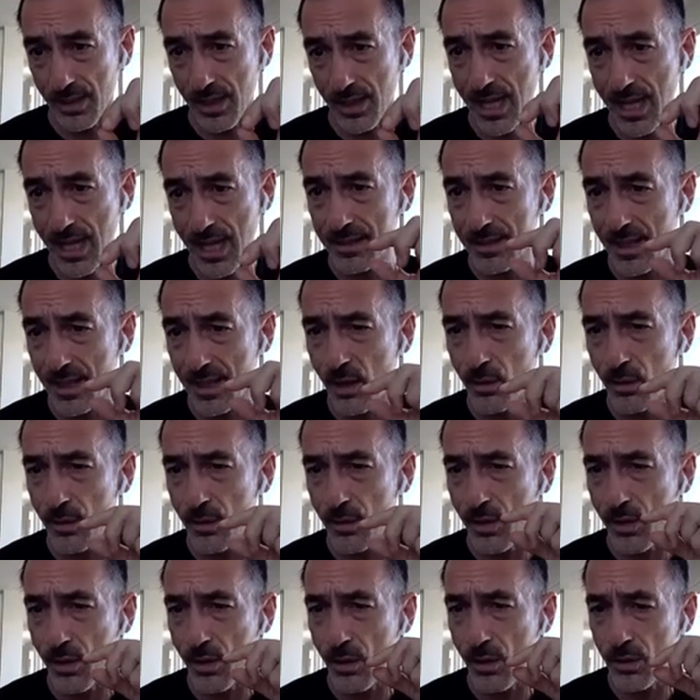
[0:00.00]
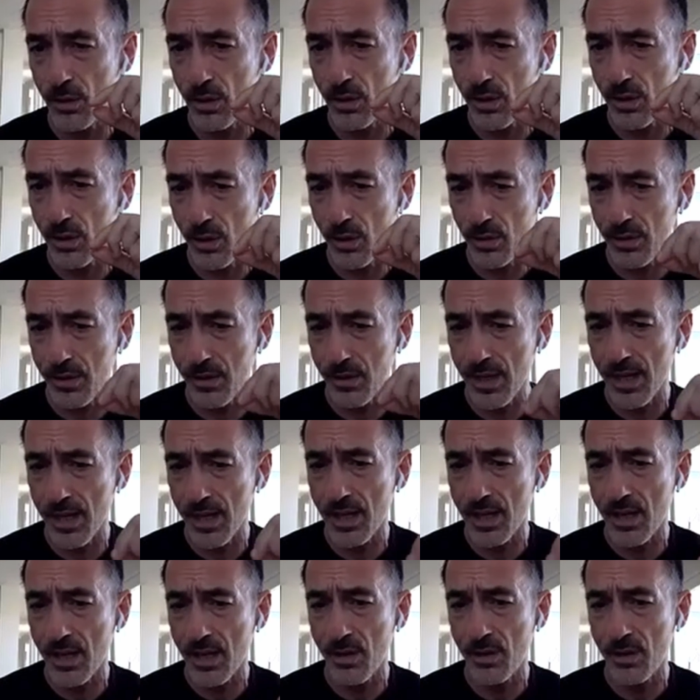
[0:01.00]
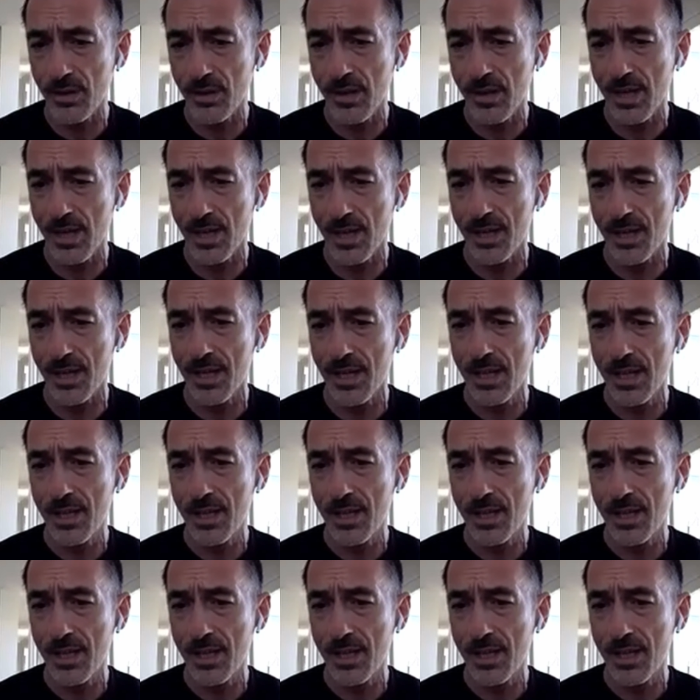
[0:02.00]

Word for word: And all, all, all, the, all the